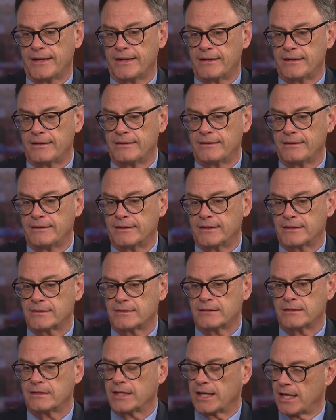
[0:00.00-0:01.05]

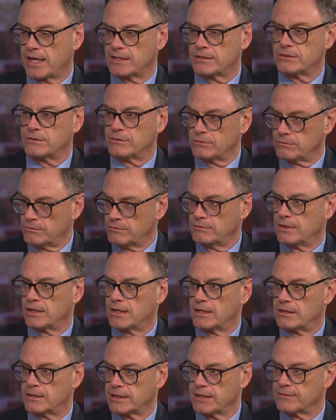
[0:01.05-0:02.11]
that they had to
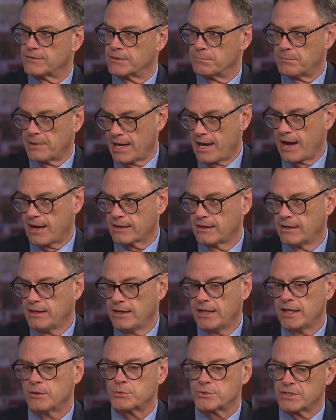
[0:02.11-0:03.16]
give them back.
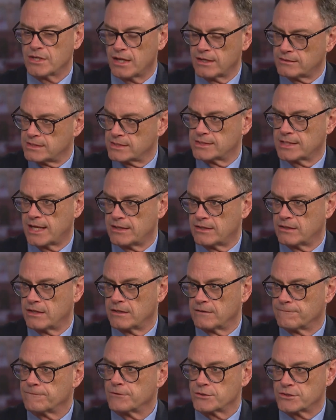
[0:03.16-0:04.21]
It was not decided
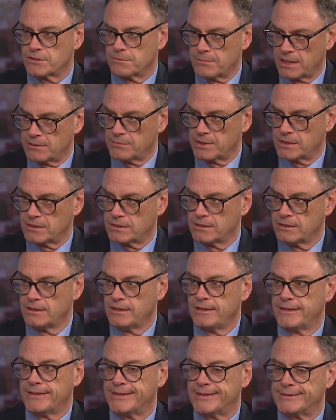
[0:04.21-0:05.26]
on a First Amendment
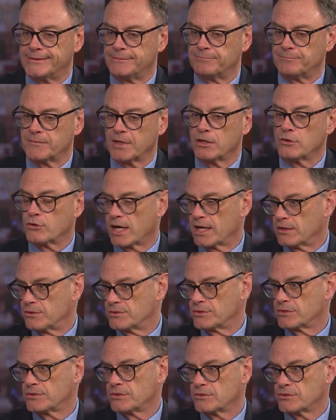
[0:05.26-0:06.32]

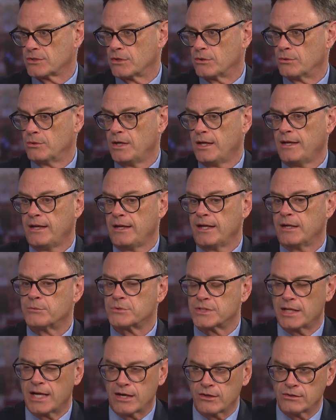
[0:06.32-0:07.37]
grounds. So it
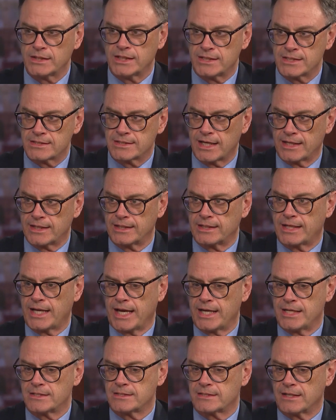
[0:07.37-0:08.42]
was a narrowly decided
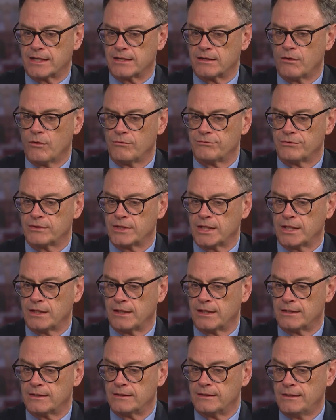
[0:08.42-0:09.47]
case, and hopefully,
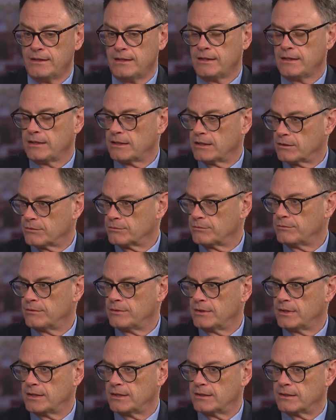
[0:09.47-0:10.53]
you know,
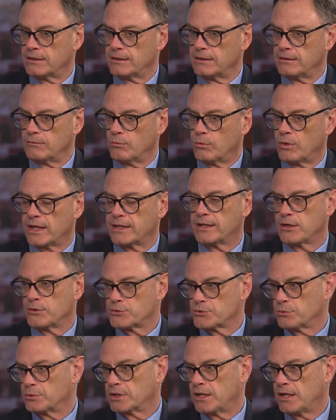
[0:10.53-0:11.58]
the White
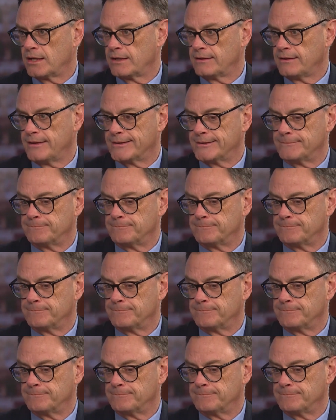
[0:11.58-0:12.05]
House will not,